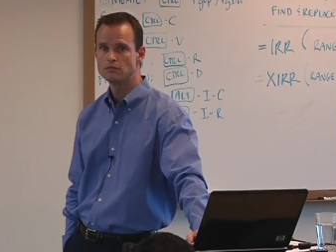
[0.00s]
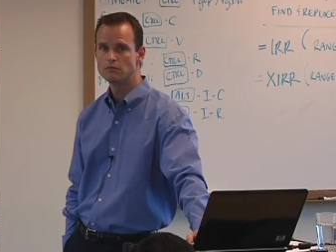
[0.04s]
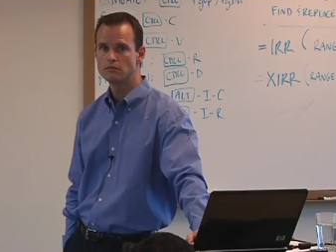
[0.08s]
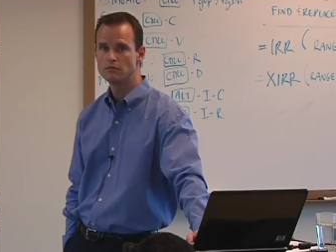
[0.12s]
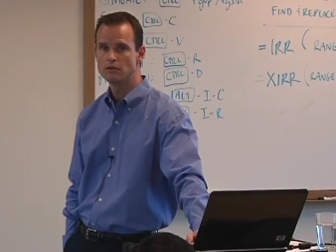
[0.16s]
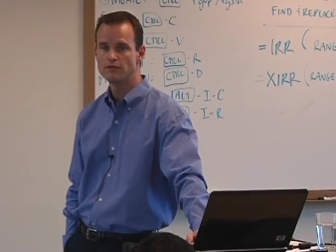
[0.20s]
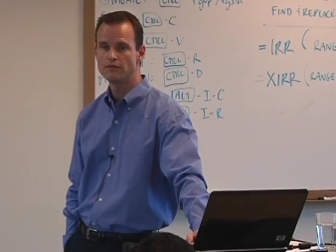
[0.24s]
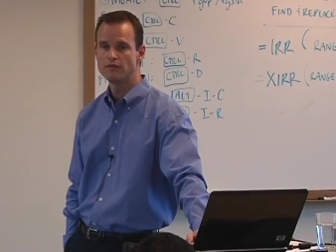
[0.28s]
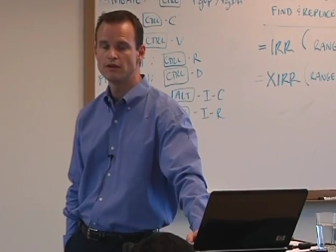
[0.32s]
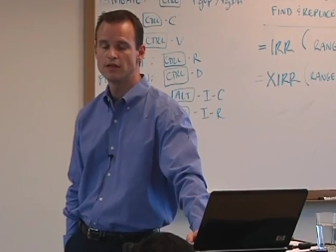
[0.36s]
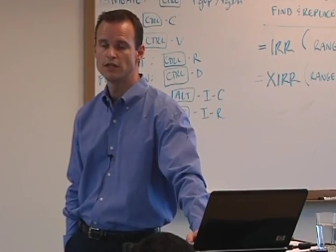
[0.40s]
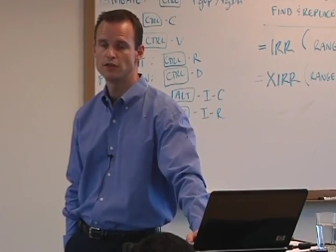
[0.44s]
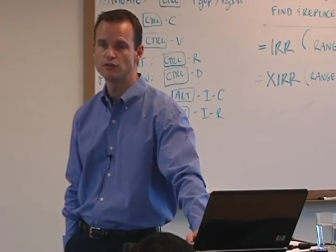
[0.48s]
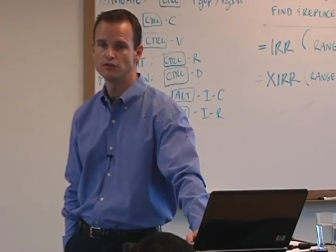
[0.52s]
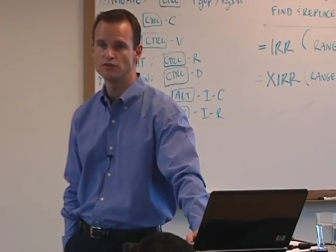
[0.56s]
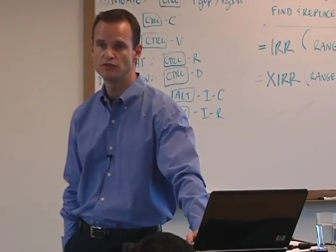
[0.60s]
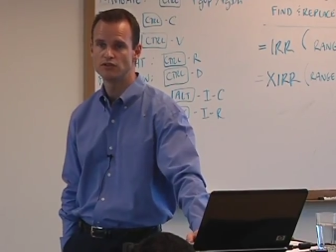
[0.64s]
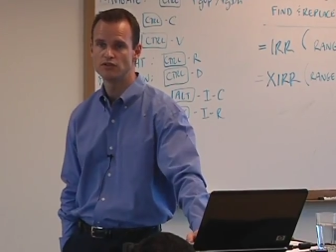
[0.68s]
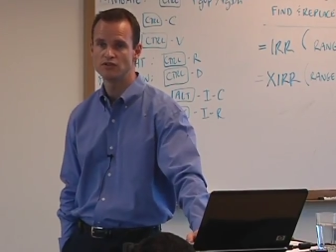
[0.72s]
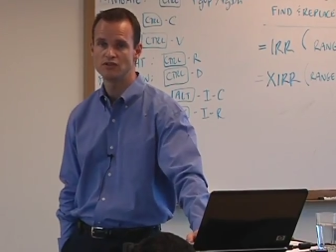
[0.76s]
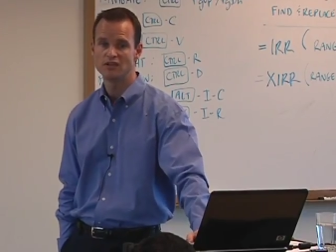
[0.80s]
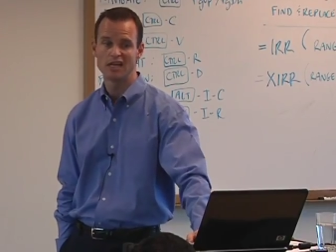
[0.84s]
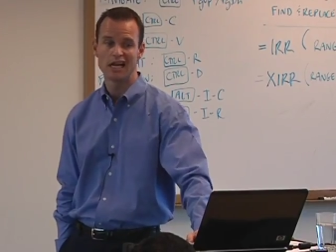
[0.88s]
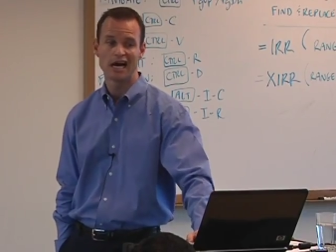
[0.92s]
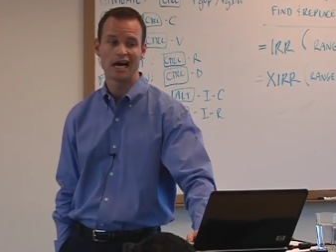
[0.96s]
But if I use
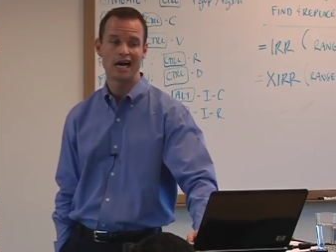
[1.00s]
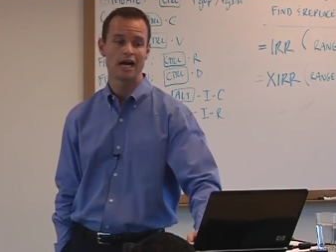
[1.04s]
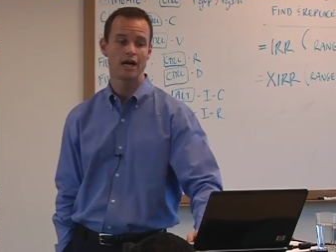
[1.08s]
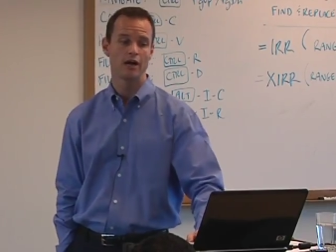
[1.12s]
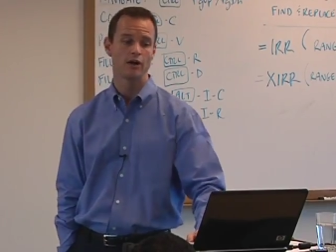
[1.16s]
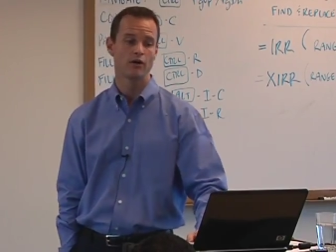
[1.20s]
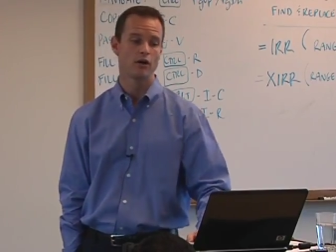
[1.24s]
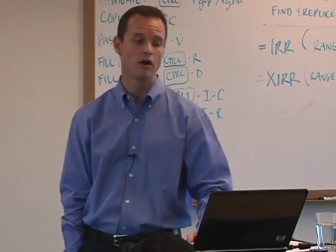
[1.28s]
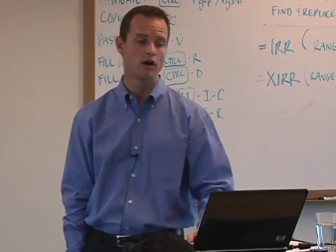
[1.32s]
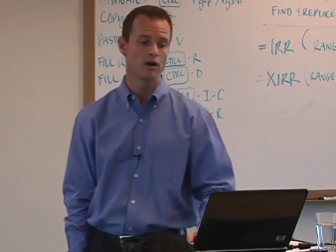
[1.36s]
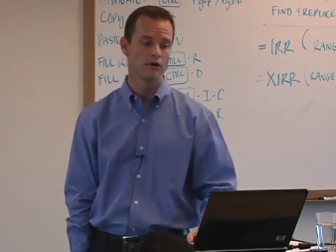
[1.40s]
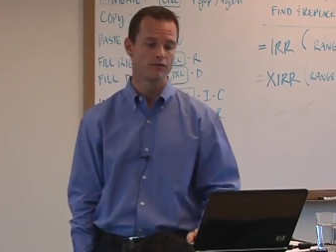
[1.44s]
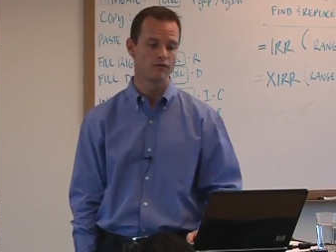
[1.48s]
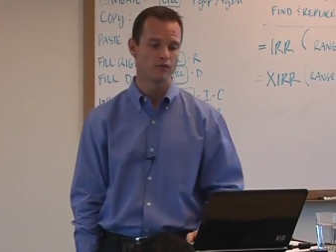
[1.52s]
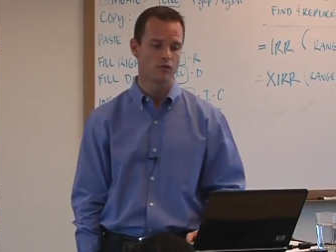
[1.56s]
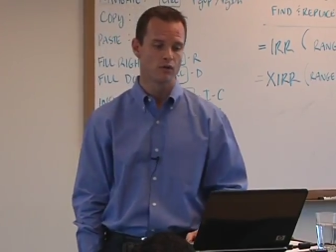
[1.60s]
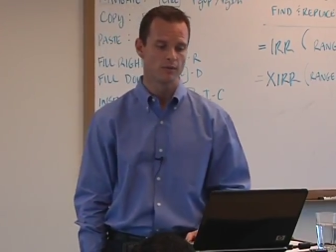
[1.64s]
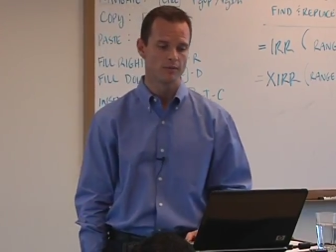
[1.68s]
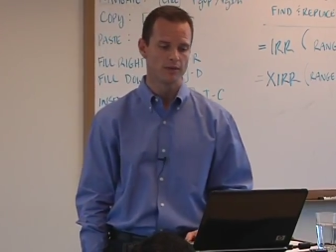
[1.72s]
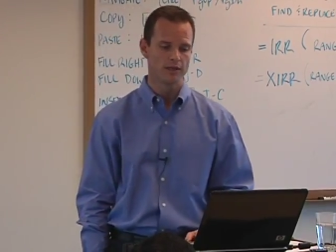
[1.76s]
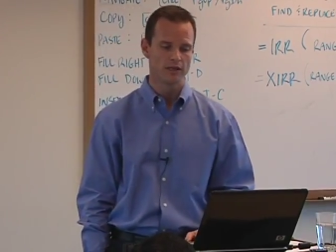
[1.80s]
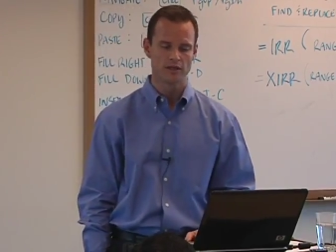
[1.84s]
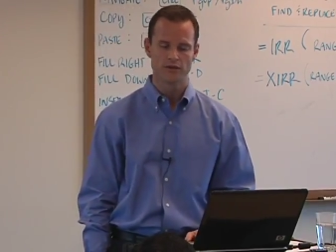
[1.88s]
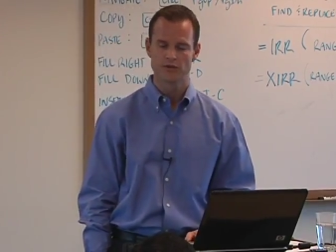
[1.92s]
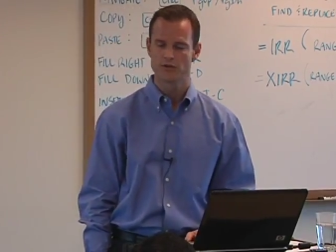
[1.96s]
just an IRR
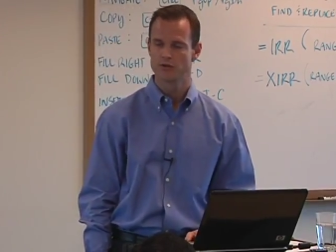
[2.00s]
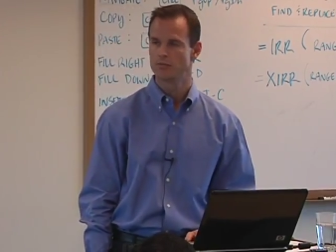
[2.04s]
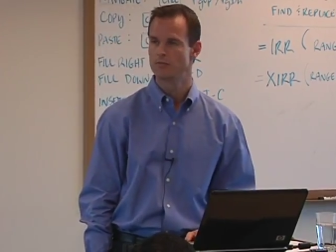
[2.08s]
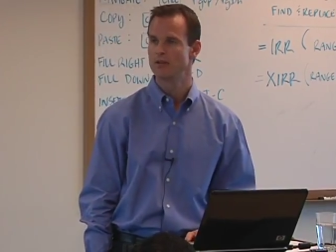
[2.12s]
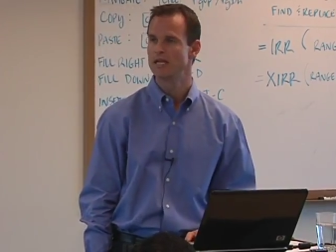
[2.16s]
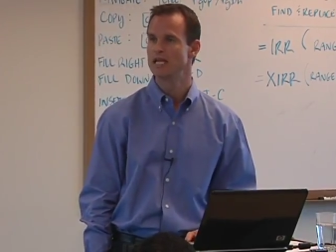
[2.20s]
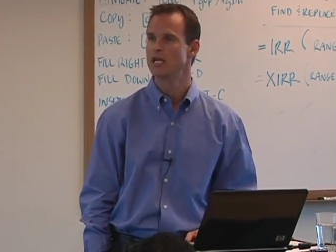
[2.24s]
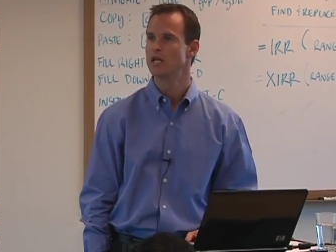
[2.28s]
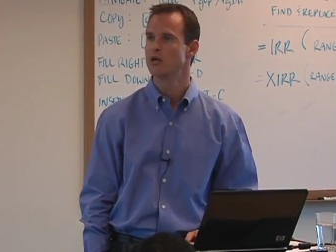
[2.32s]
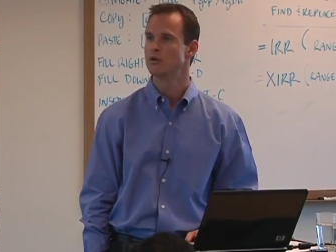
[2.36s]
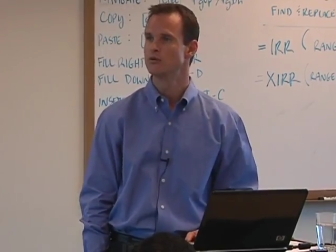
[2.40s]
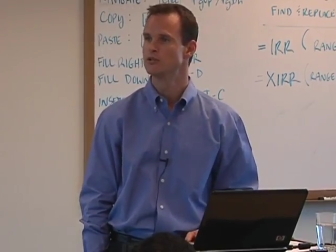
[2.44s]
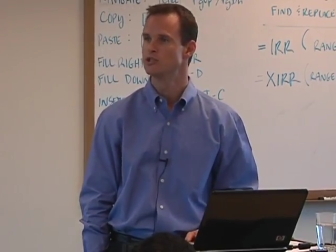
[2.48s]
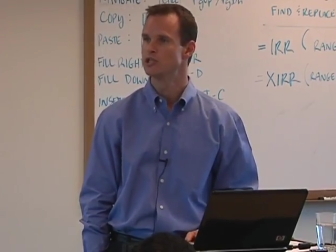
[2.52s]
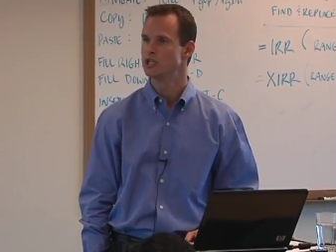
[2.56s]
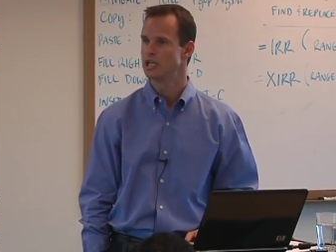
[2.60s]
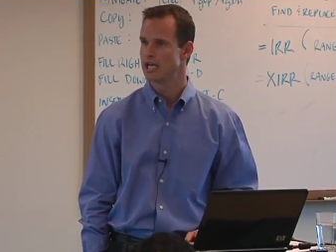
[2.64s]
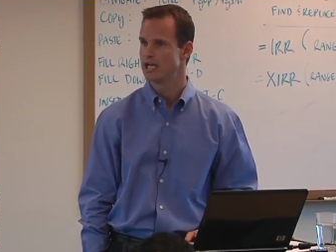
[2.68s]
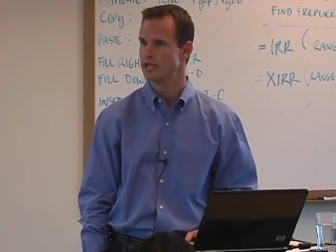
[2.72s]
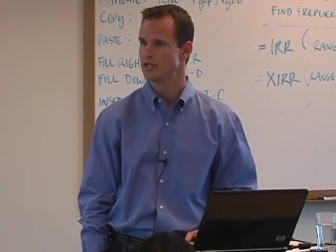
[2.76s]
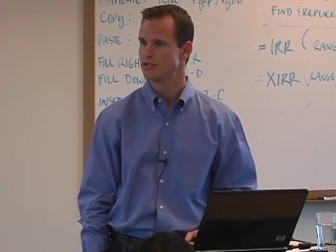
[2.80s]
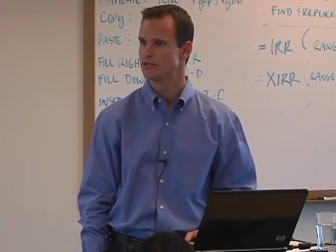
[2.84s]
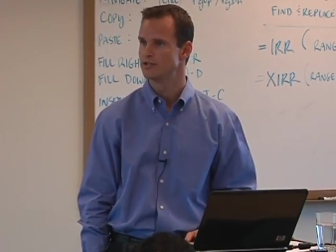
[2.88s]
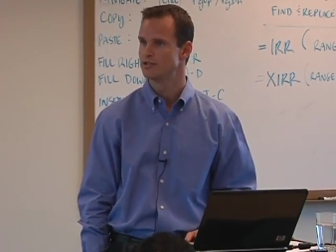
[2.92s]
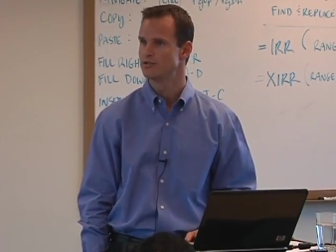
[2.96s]
formula, there'd be no
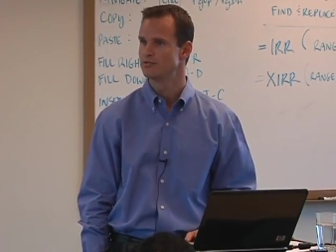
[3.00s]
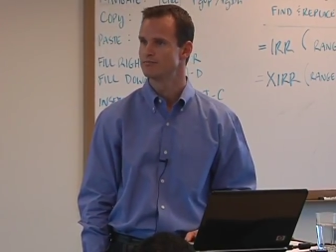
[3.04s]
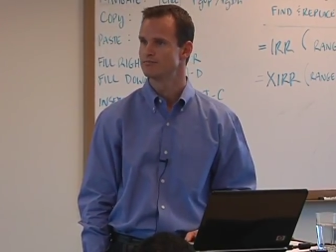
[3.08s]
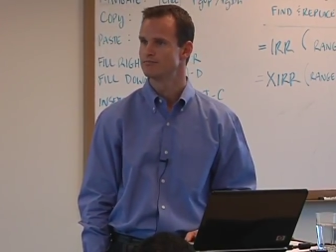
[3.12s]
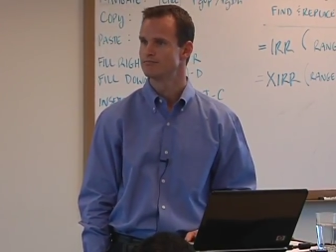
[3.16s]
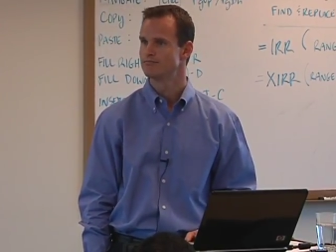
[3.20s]
change